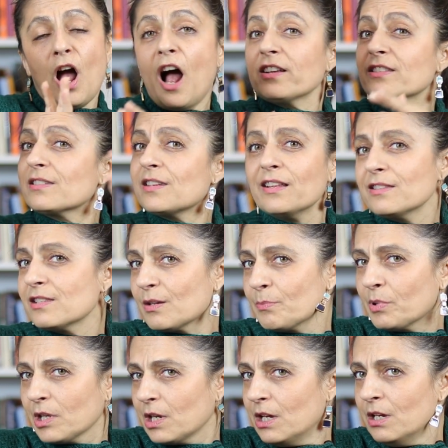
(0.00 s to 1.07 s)

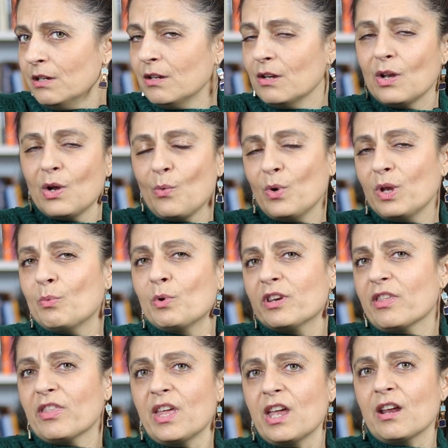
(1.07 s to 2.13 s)
ostensibly, we would
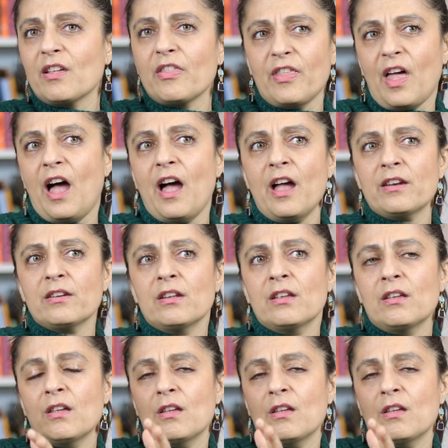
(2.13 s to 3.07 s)
think that